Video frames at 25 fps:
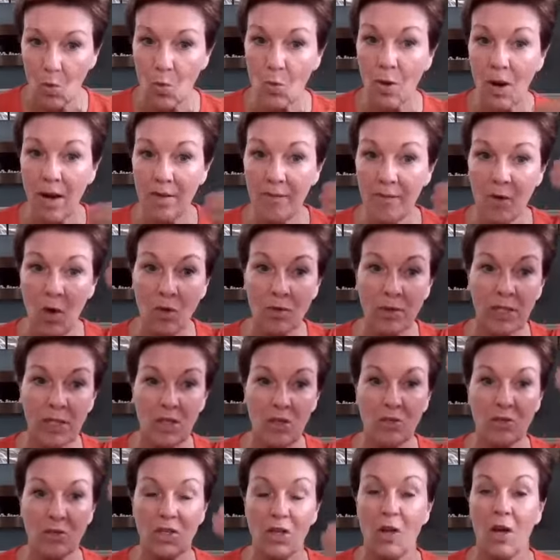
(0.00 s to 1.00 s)
where I've only
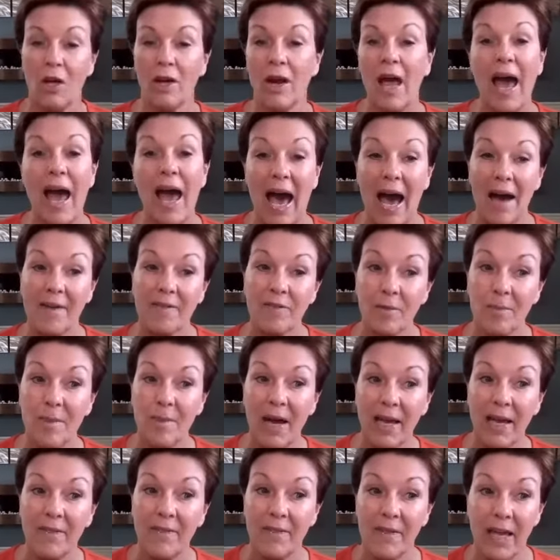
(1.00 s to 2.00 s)
used it on half of
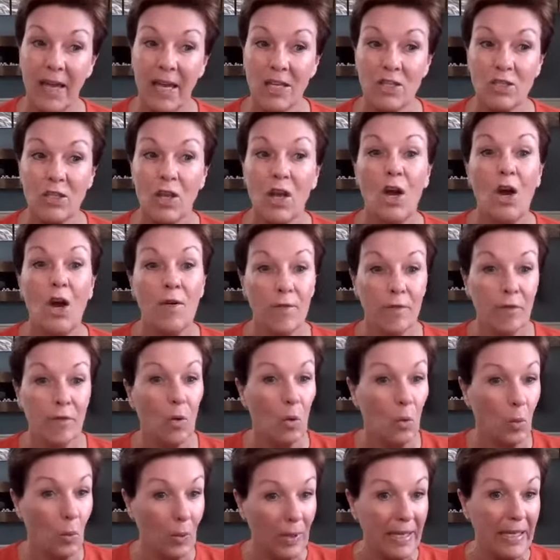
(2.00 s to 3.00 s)
my face
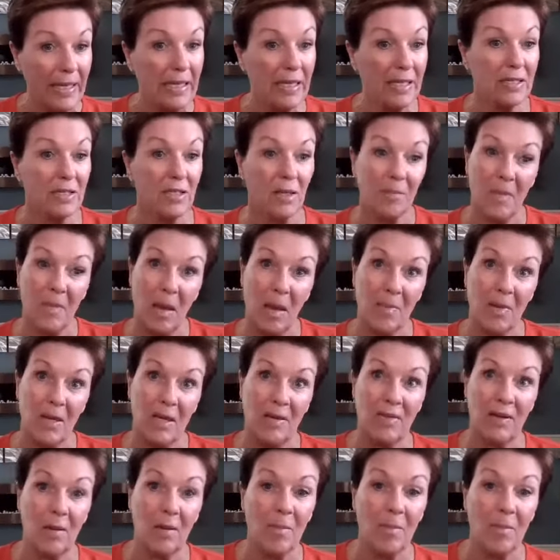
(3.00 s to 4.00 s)
for weeks, maybe
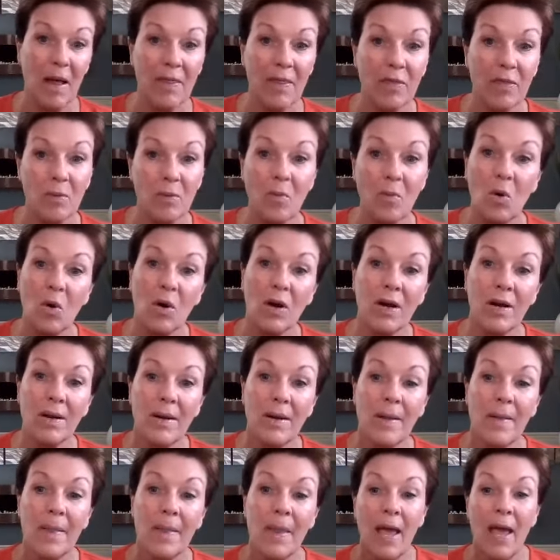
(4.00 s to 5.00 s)
even a month or more.
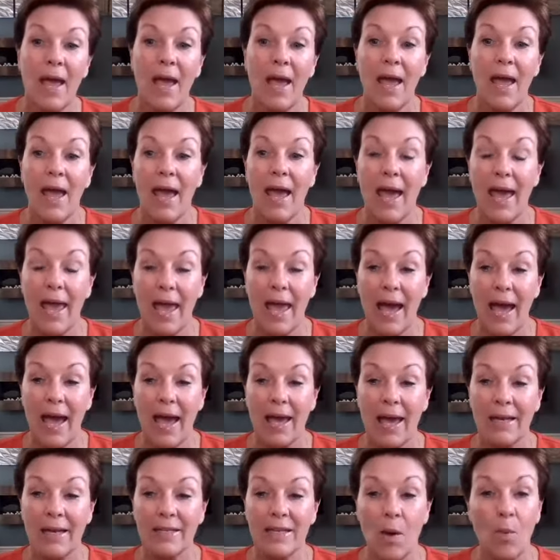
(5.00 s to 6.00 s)

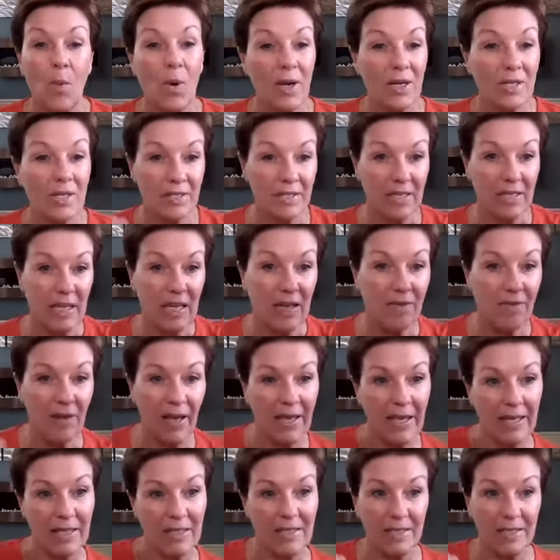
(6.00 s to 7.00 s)
And I want to see if
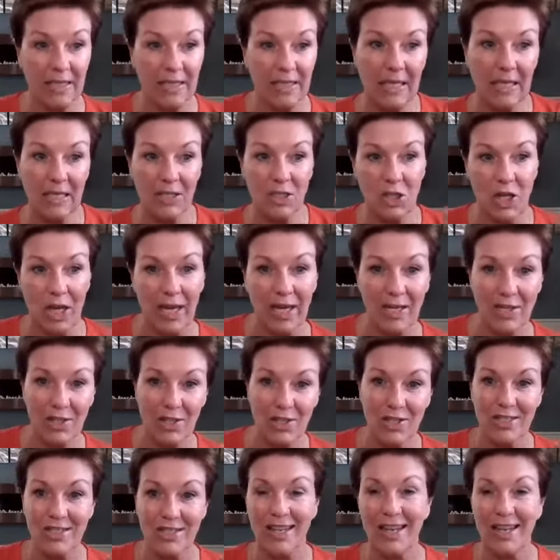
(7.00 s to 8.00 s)
I can see the
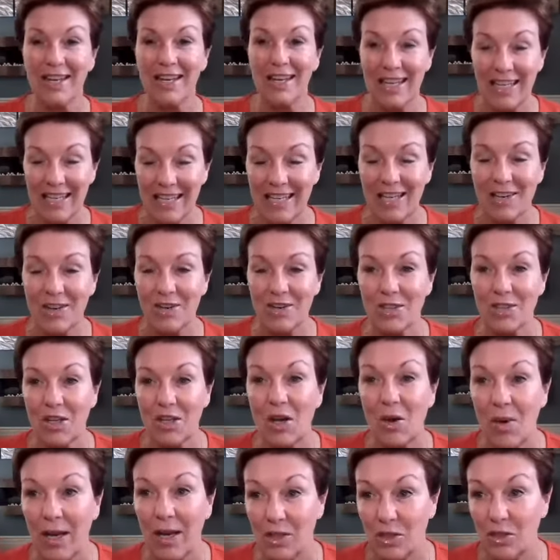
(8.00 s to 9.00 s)
changes. And years
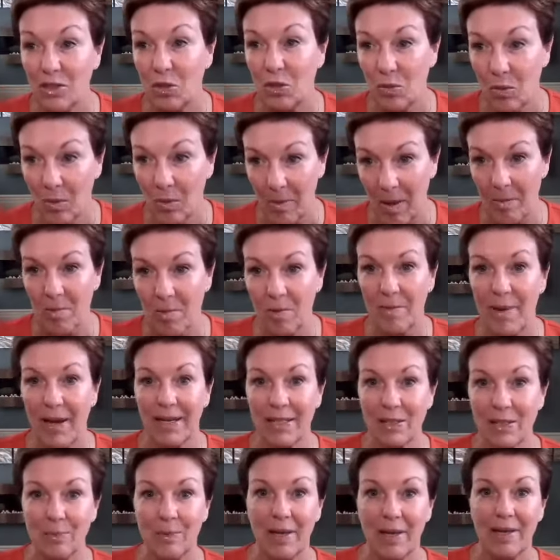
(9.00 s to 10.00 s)
ago, I do remember
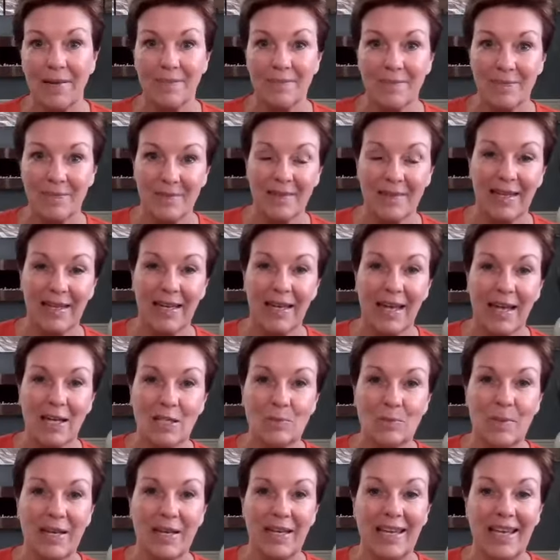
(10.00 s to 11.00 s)
back to my late
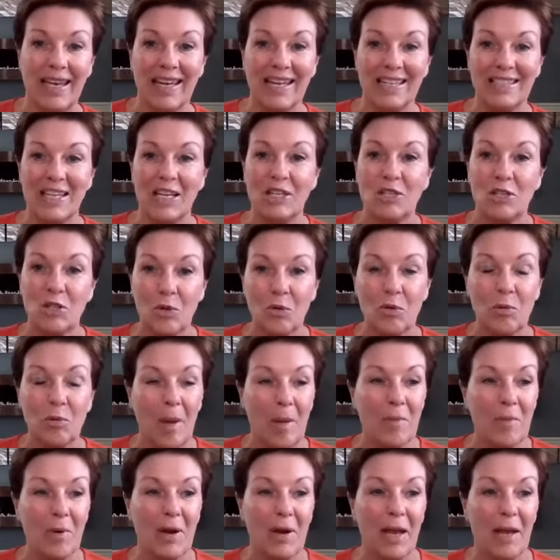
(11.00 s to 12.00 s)
husband again, as I do
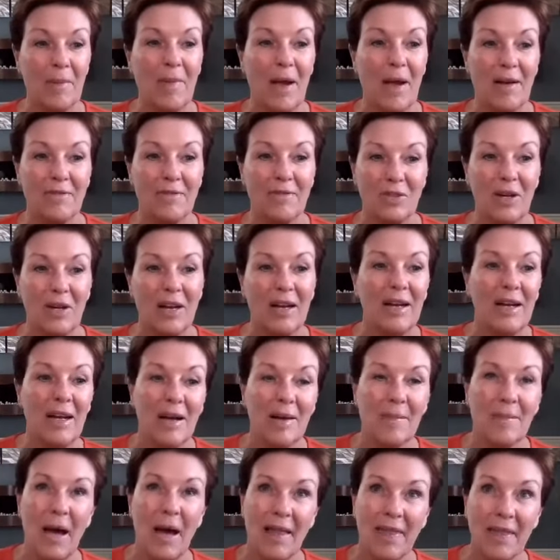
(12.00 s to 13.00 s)
remember him after a,
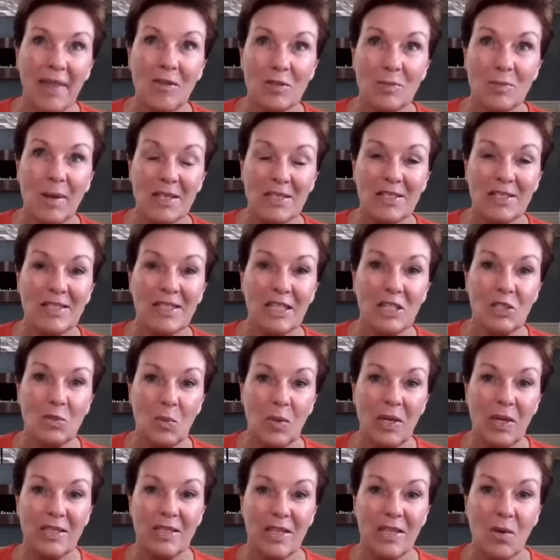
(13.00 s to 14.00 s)
I think it was about six
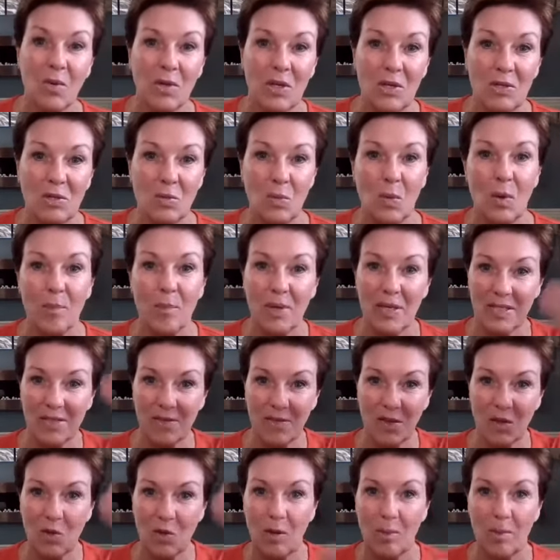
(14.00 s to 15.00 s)
weeks, I used one piece
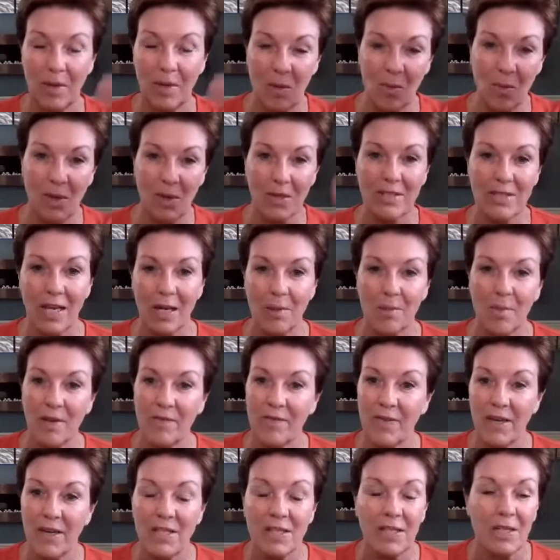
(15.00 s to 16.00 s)
of equipment on one side of my
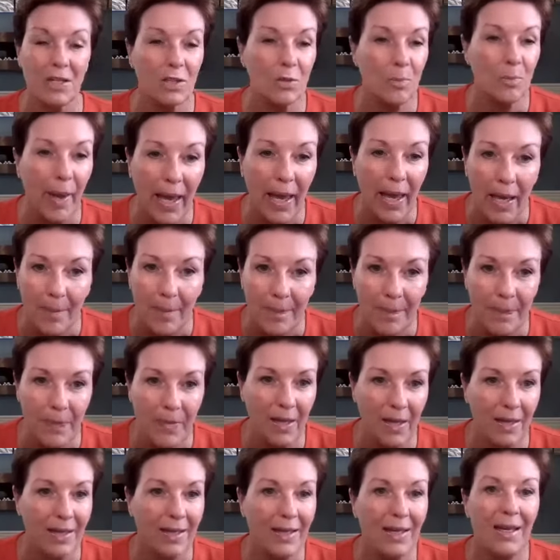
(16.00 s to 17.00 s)
face. He goes, babe,
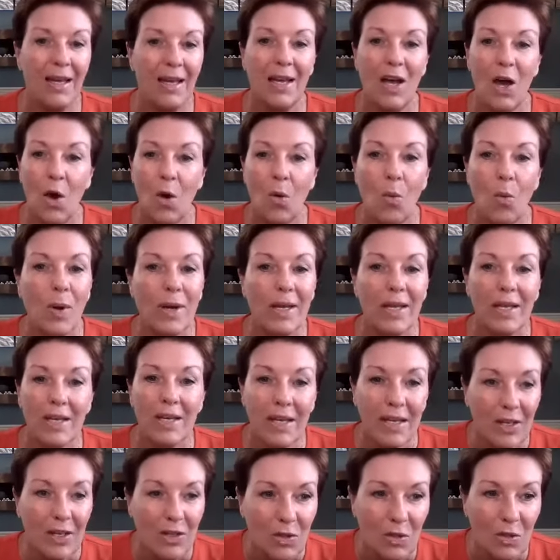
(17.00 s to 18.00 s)
when are you
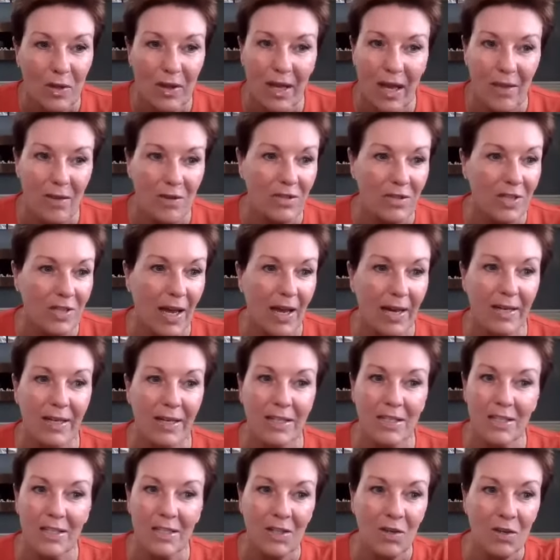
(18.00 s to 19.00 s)
going to do the other side?
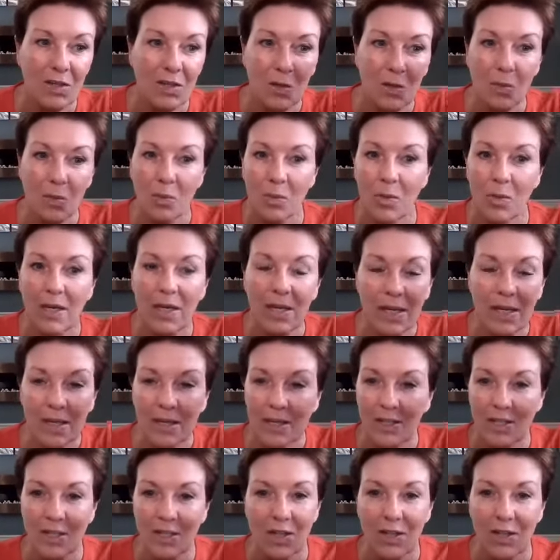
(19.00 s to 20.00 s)
Because you know, you're
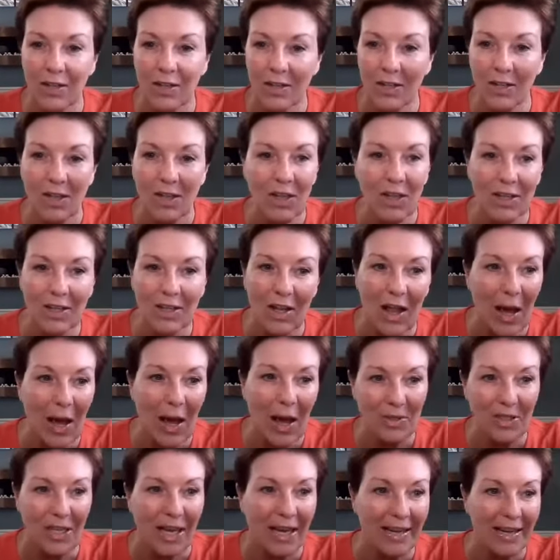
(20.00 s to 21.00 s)
really starting to look
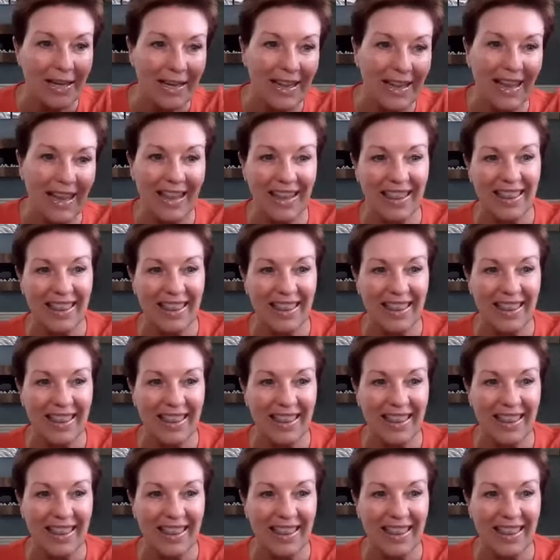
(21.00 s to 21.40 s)
lopsided